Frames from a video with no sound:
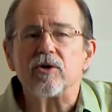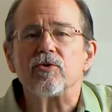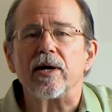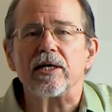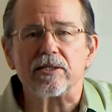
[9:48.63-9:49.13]

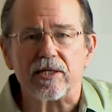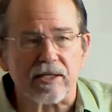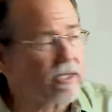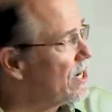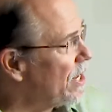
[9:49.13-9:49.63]

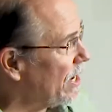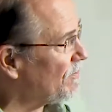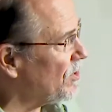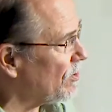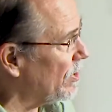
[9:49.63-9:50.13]

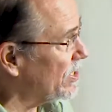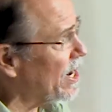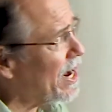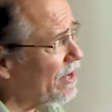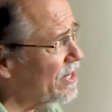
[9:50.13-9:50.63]
26.5 degrees.
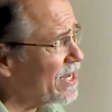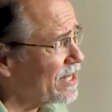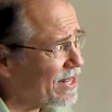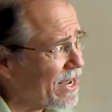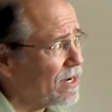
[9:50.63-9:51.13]
Now, how they
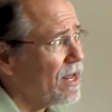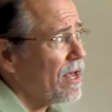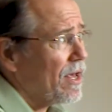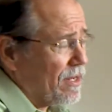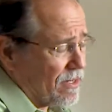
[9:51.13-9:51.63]
get that,
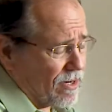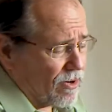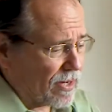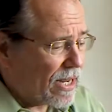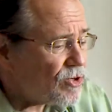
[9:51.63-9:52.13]

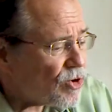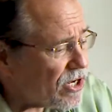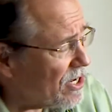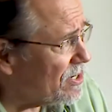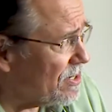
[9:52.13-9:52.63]

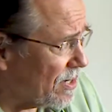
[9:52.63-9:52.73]
intricate